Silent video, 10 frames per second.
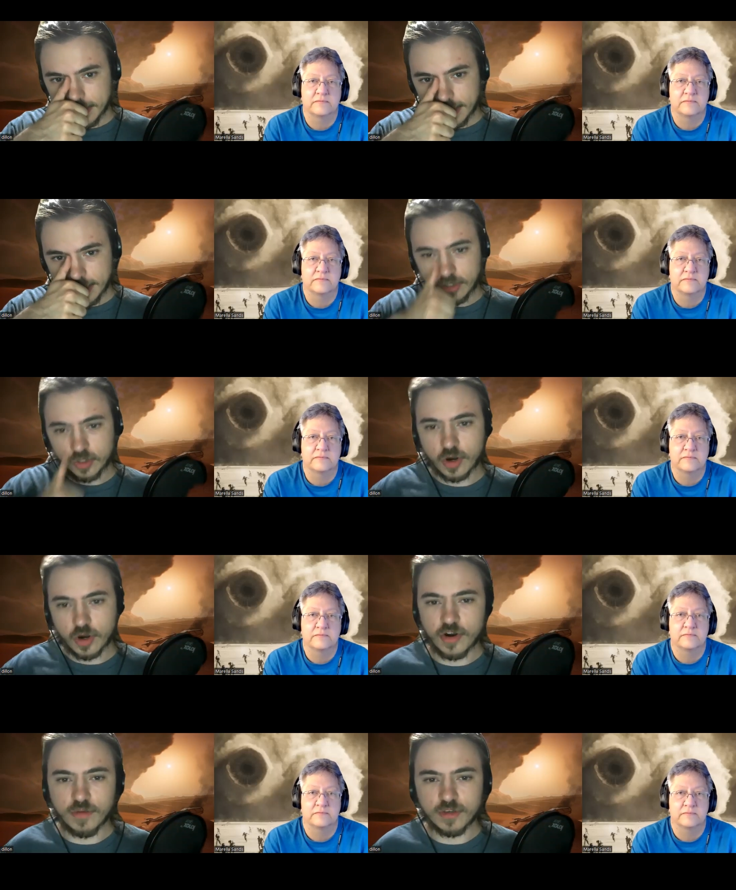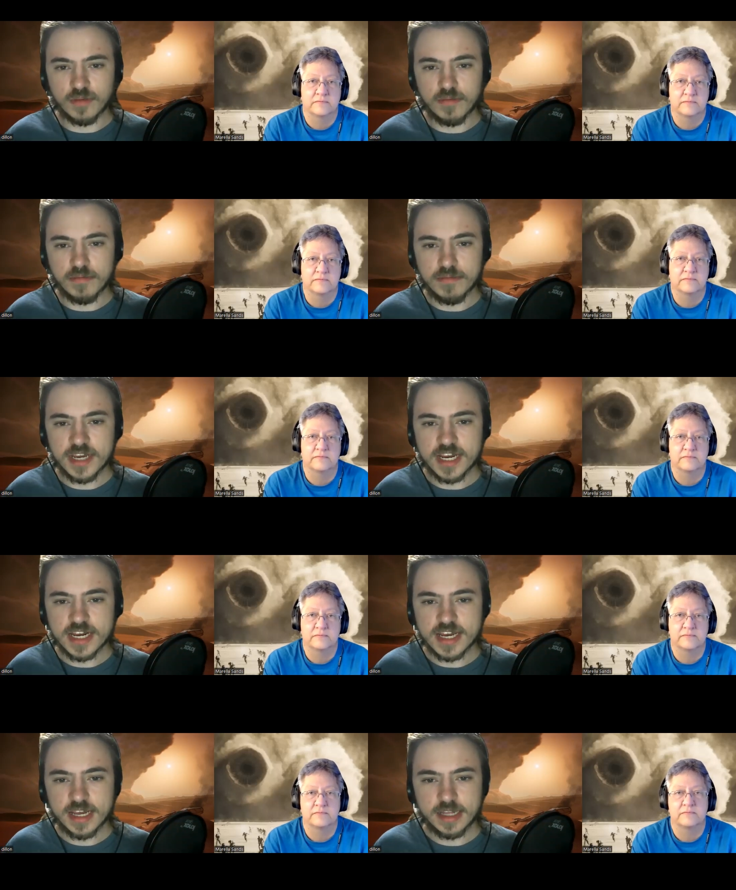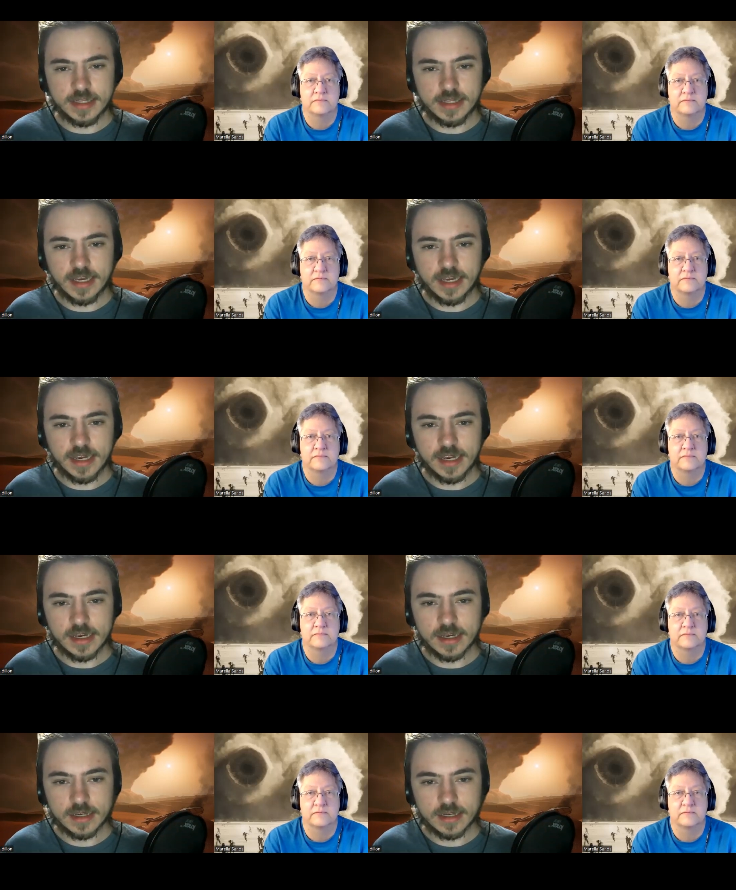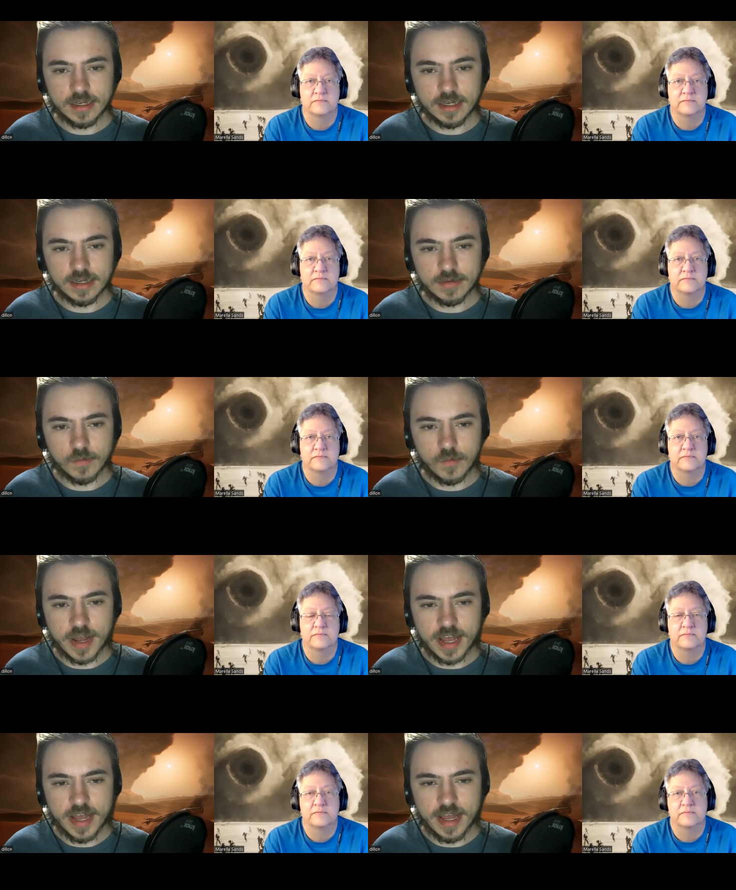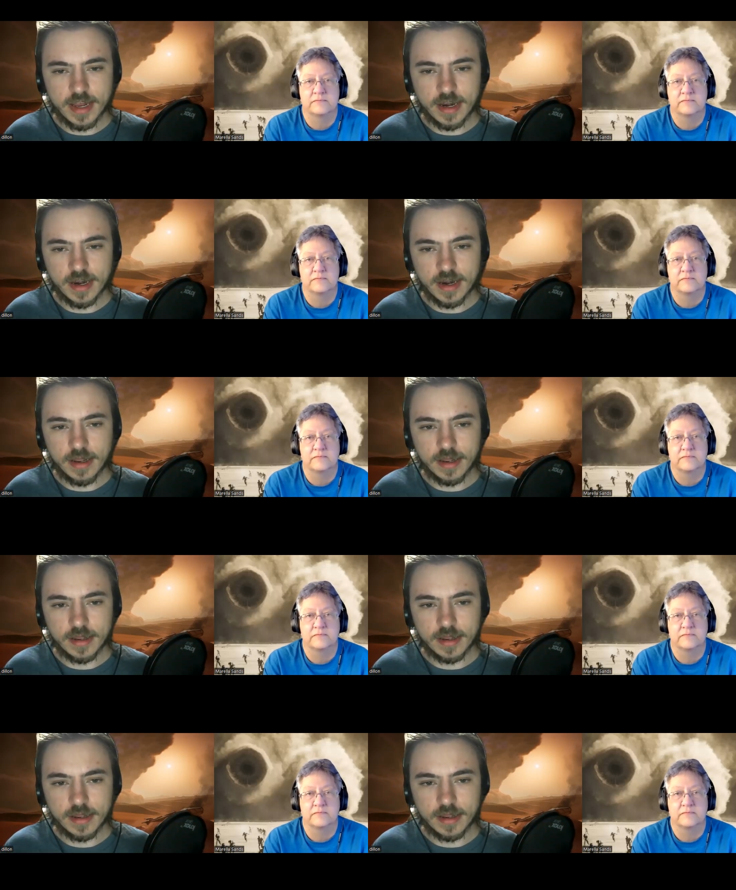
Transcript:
Speaker 1: it started almost immediately when